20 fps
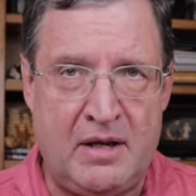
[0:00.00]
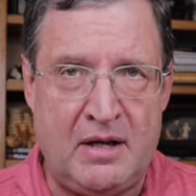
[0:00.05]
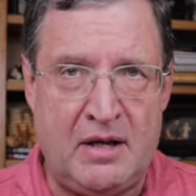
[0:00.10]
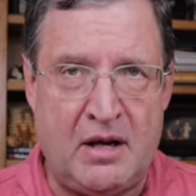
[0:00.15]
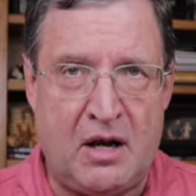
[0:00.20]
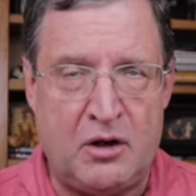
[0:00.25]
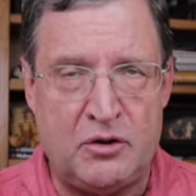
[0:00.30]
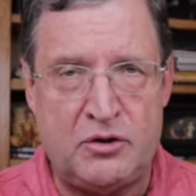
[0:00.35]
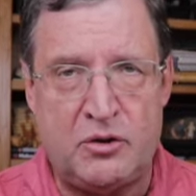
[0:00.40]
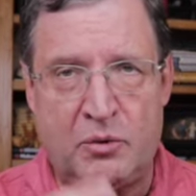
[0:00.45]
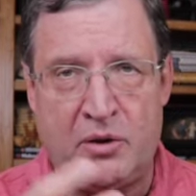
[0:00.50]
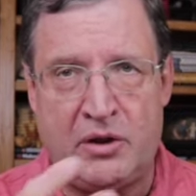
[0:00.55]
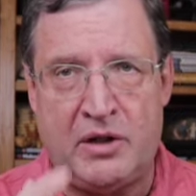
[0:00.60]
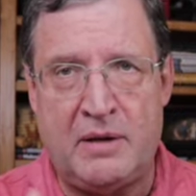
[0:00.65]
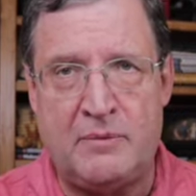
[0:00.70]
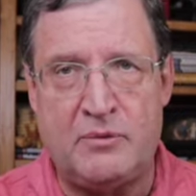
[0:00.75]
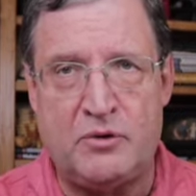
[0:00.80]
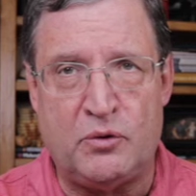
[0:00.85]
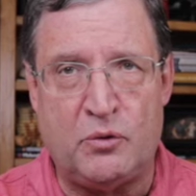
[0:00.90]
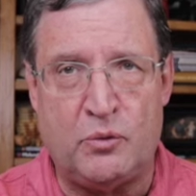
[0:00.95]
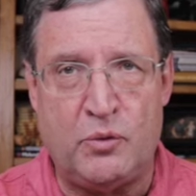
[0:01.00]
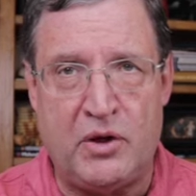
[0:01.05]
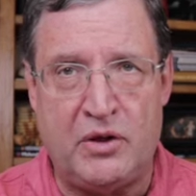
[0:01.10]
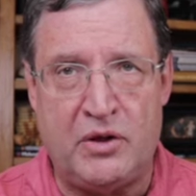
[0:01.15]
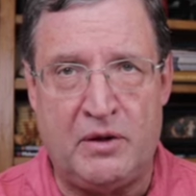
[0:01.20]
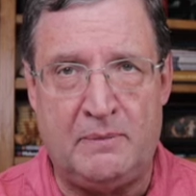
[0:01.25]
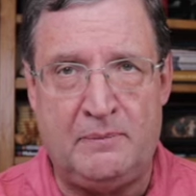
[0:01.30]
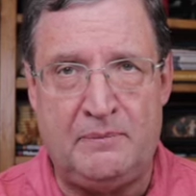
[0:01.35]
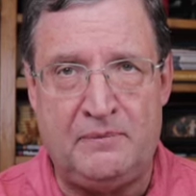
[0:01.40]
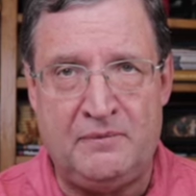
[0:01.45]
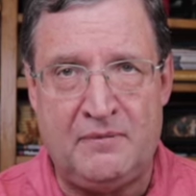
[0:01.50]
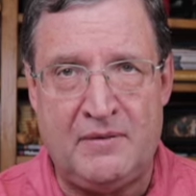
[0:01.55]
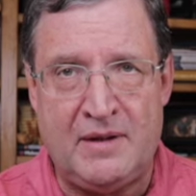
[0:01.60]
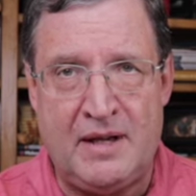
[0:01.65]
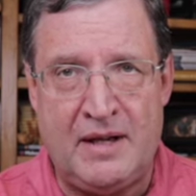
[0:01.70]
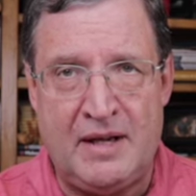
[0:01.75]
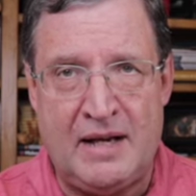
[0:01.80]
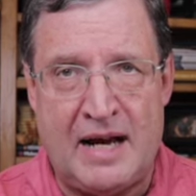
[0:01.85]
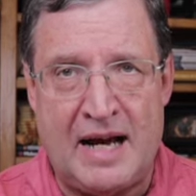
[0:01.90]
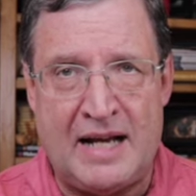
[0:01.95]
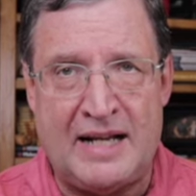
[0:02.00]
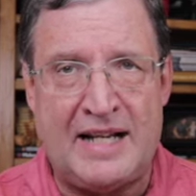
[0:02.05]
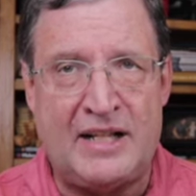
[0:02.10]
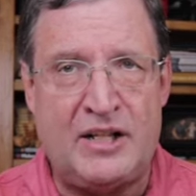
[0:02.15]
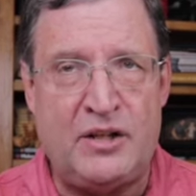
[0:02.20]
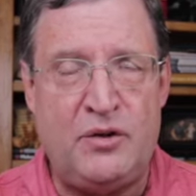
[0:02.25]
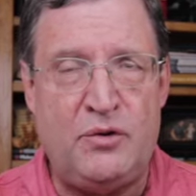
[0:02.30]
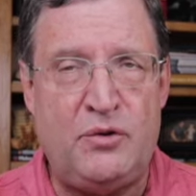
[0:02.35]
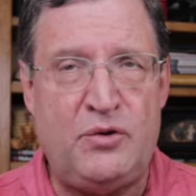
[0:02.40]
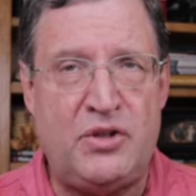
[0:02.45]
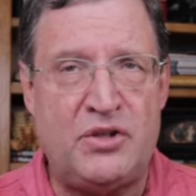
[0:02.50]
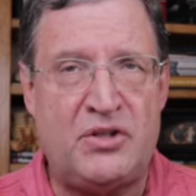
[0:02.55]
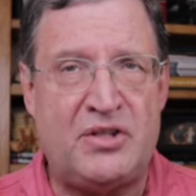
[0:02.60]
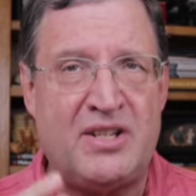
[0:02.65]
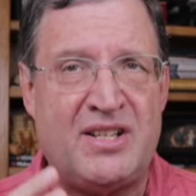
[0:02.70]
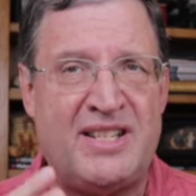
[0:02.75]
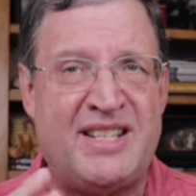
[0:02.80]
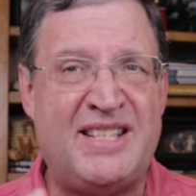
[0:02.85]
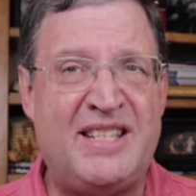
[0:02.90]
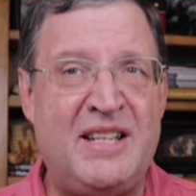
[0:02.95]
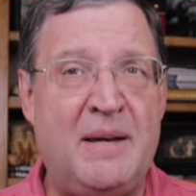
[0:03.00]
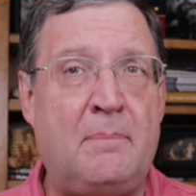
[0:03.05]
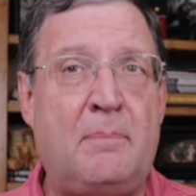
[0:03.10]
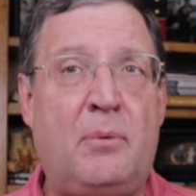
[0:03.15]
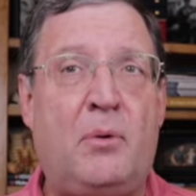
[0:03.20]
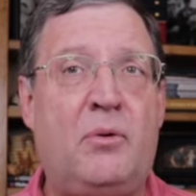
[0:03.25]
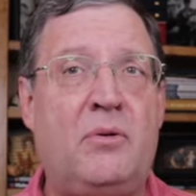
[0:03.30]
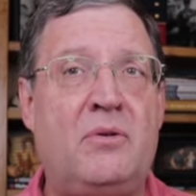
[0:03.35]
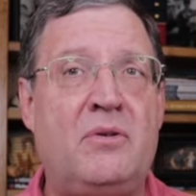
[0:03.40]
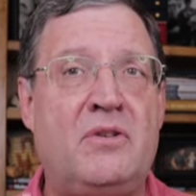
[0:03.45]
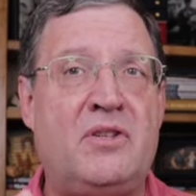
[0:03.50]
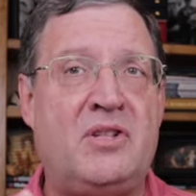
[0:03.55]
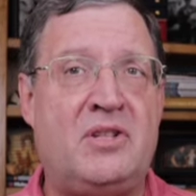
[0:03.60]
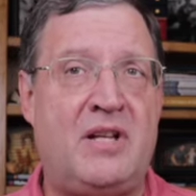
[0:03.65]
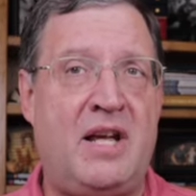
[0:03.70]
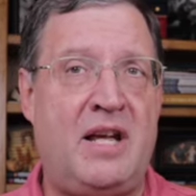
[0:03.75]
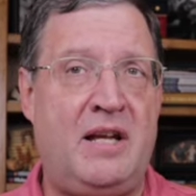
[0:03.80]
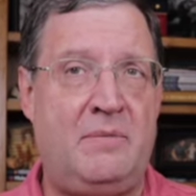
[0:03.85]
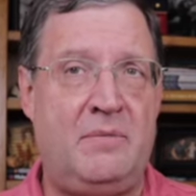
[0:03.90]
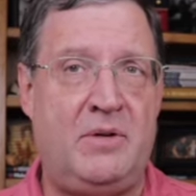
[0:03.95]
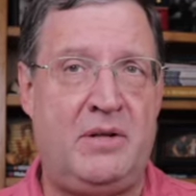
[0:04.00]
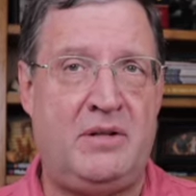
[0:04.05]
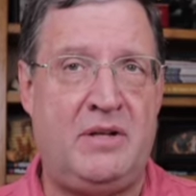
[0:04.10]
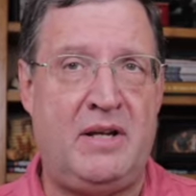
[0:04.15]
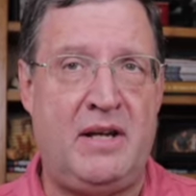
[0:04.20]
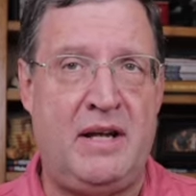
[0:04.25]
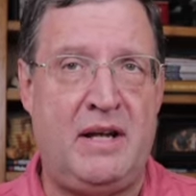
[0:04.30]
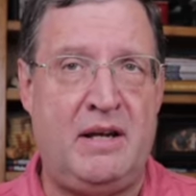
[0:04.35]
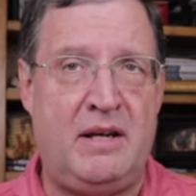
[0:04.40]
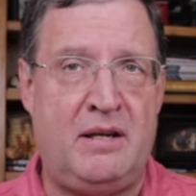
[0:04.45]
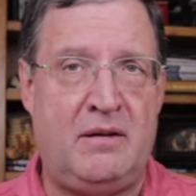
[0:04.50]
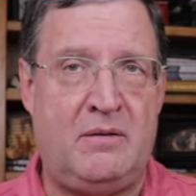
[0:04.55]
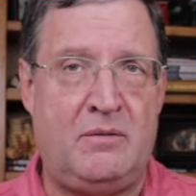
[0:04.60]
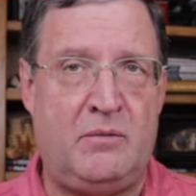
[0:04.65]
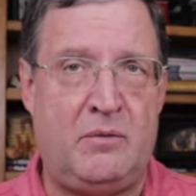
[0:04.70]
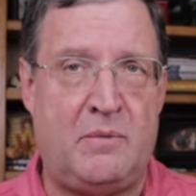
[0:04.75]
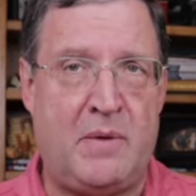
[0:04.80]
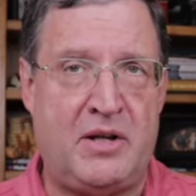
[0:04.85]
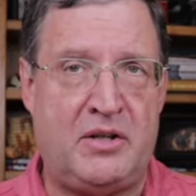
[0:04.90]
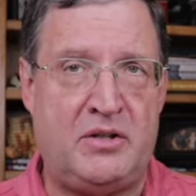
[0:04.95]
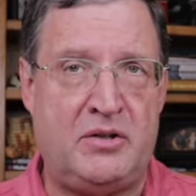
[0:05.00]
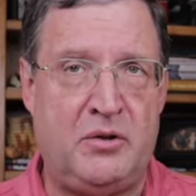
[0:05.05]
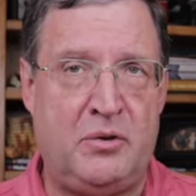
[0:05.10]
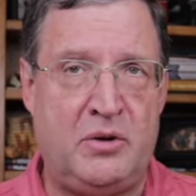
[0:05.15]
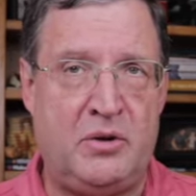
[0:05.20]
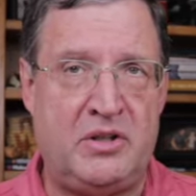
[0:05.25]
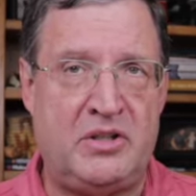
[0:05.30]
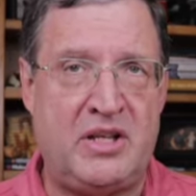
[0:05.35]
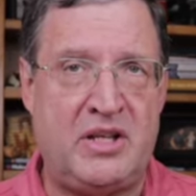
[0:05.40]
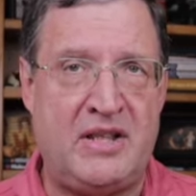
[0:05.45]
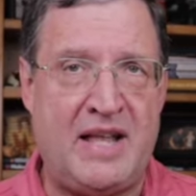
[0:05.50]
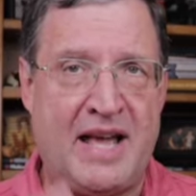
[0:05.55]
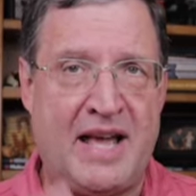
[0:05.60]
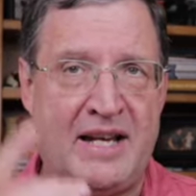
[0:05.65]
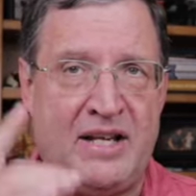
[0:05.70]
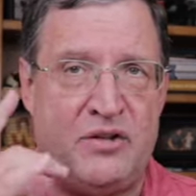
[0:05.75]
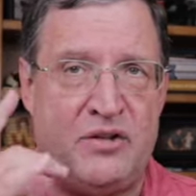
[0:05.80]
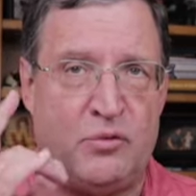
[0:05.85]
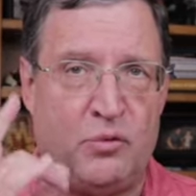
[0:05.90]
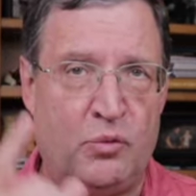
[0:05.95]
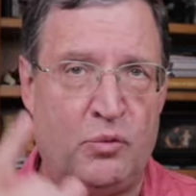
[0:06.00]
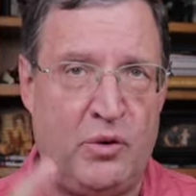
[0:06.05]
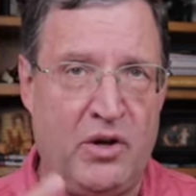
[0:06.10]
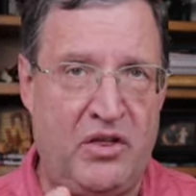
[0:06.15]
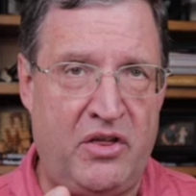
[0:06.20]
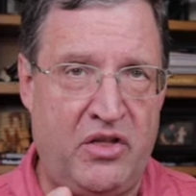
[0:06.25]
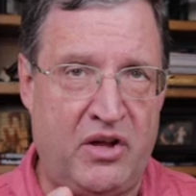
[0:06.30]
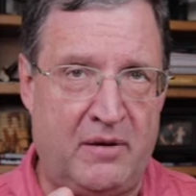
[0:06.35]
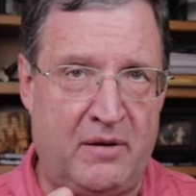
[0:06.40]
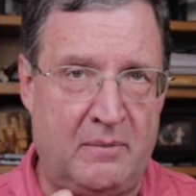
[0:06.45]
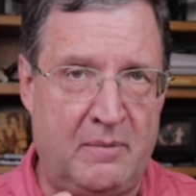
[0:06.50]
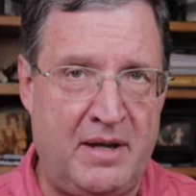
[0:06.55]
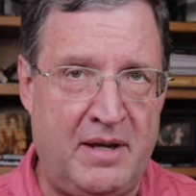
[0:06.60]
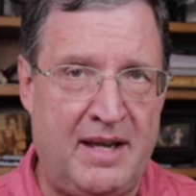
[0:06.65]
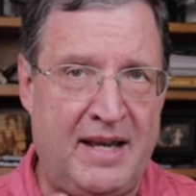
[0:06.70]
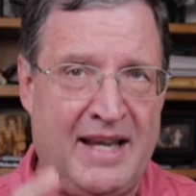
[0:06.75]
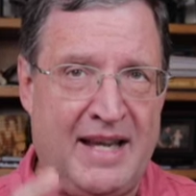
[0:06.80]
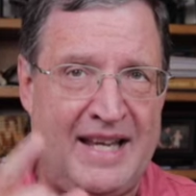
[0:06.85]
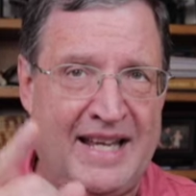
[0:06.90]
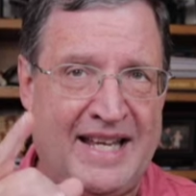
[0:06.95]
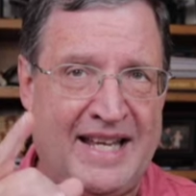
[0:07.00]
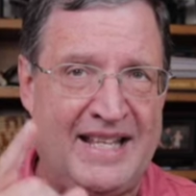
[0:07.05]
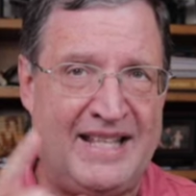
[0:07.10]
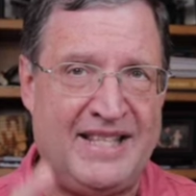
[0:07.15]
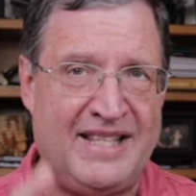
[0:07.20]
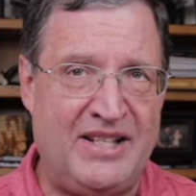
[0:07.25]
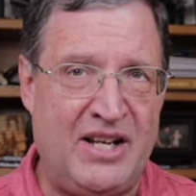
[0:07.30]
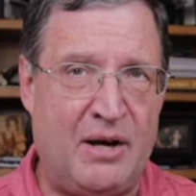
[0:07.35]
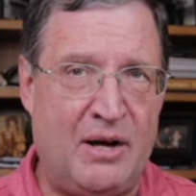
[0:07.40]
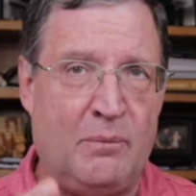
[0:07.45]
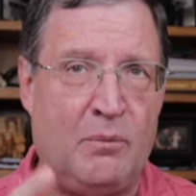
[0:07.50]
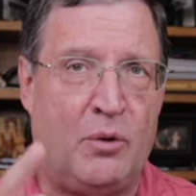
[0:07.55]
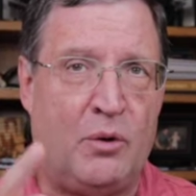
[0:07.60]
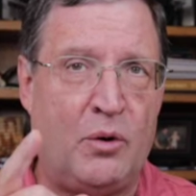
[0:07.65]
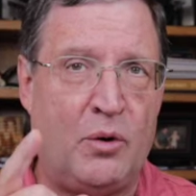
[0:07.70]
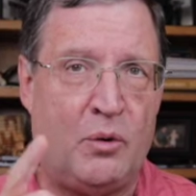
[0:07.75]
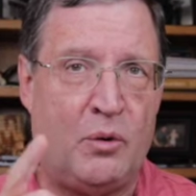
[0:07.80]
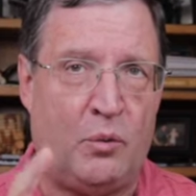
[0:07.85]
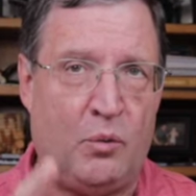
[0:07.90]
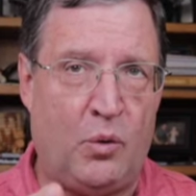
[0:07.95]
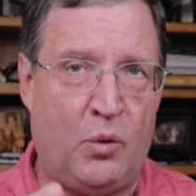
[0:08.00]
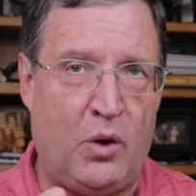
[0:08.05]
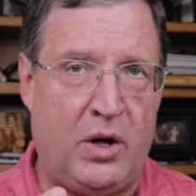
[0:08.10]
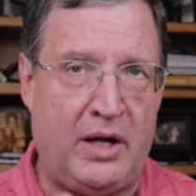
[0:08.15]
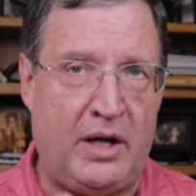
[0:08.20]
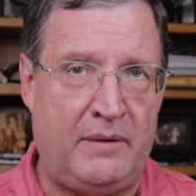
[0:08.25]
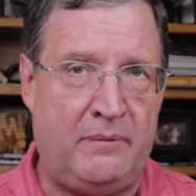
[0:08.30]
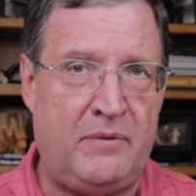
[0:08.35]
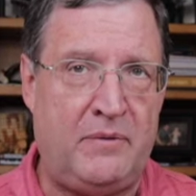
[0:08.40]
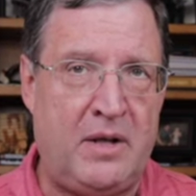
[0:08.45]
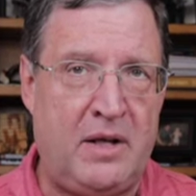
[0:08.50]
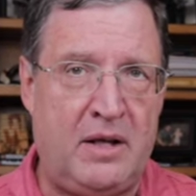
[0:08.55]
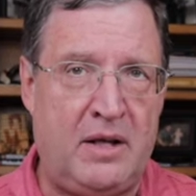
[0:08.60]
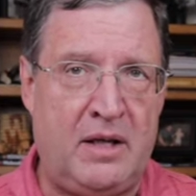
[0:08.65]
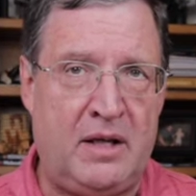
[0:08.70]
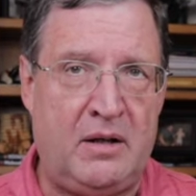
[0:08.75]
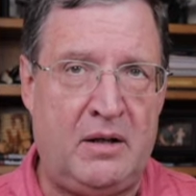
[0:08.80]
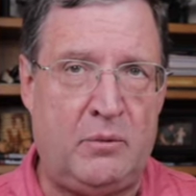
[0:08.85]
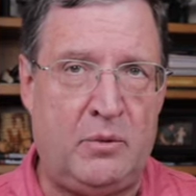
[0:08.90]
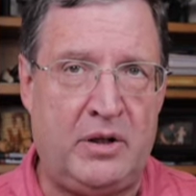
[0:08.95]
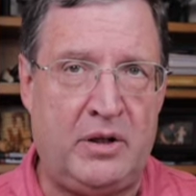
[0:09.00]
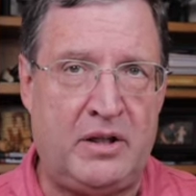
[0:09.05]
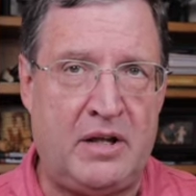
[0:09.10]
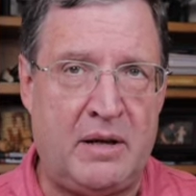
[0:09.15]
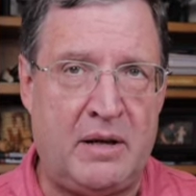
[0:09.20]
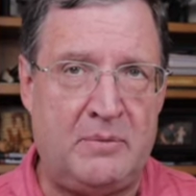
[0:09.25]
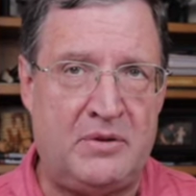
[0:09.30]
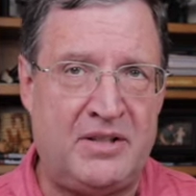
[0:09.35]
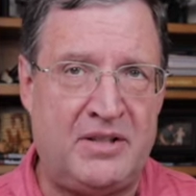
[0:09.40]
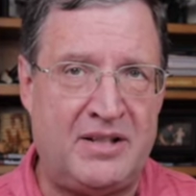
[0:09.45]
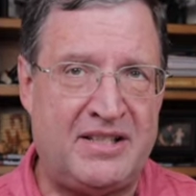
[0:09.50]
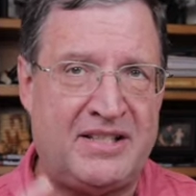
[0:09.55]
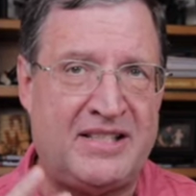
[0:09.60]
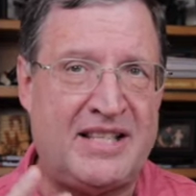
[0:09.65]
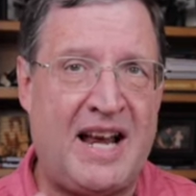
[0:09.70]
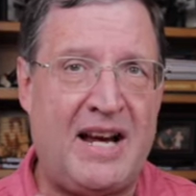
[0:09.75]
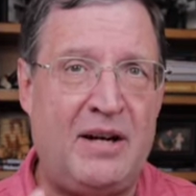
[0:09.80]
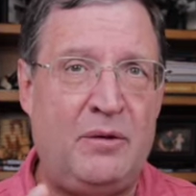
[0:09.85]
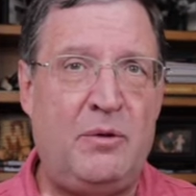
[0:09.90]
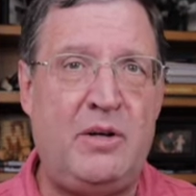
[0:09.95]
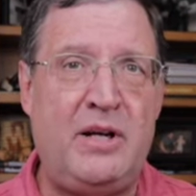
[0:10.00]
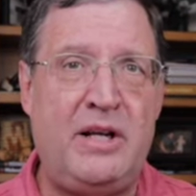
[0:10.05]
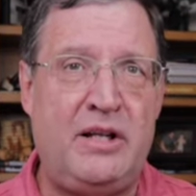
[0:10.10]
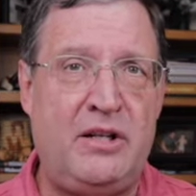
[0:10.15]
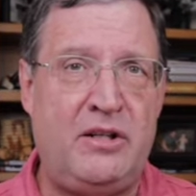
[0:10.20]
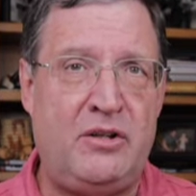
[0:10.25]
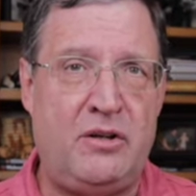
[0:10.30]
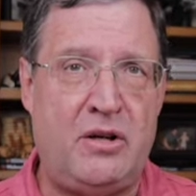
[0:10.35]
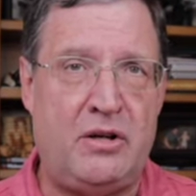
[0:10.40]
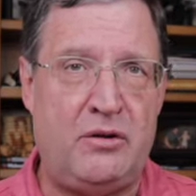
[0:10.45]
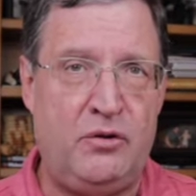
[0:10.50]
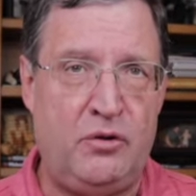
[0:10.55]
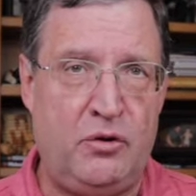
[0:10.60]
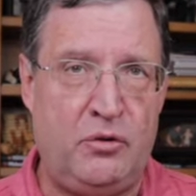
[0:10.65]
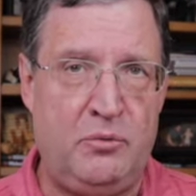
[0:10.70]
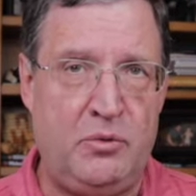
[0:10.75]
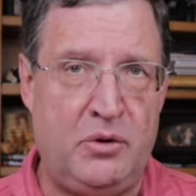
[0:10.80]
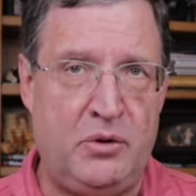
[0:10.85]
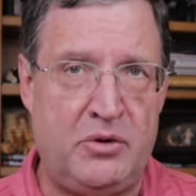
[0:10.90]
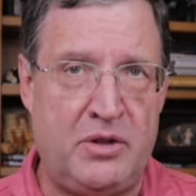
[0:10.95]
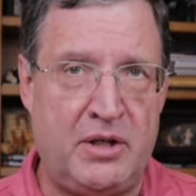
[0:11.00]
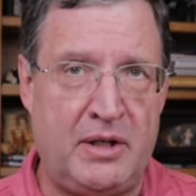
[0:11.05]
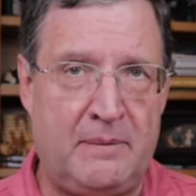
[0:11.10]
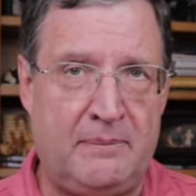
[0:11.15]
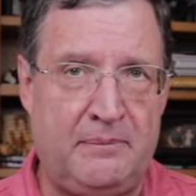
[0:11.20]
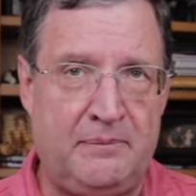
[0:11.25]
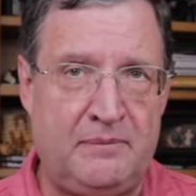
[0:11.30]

Also, when it comes to rhythm, I like to use just a simple statement with my students, and that is rhythm is number 1. When it comes to sight reading new music,